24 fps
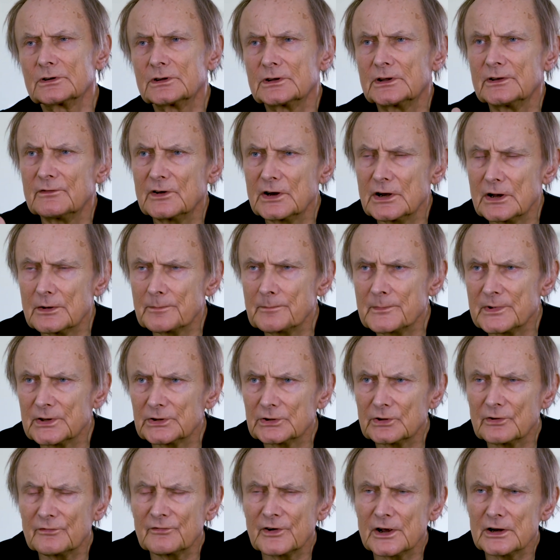
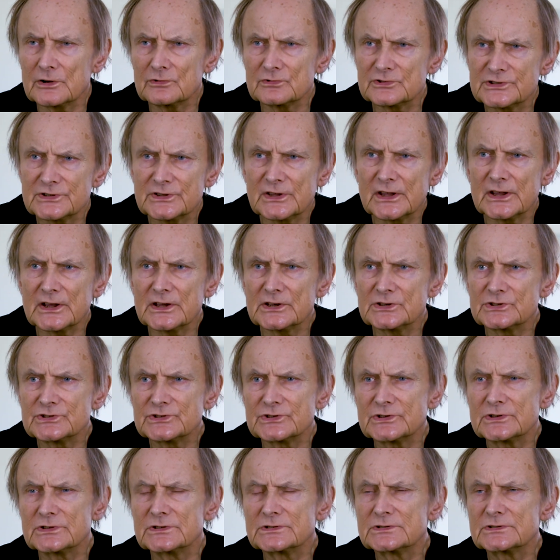development of
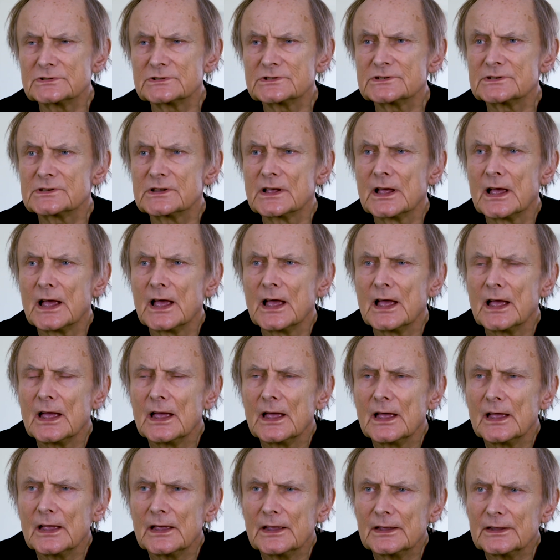hallucinations
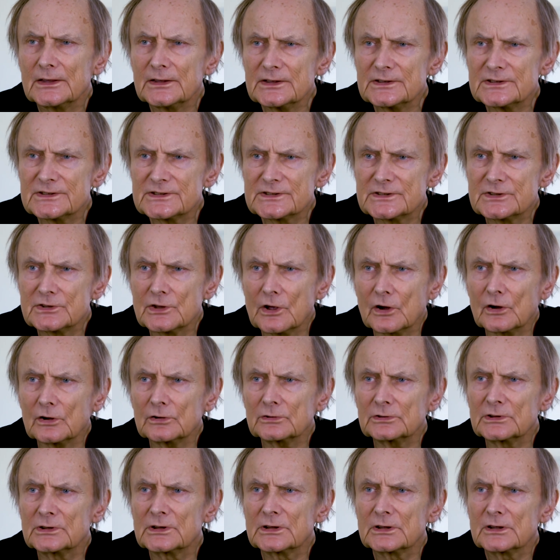is
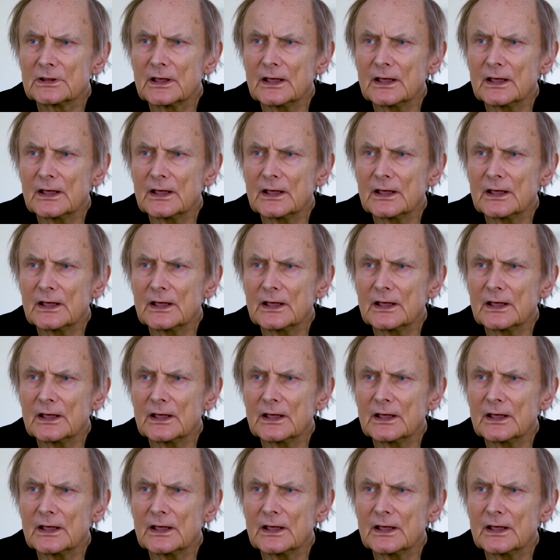not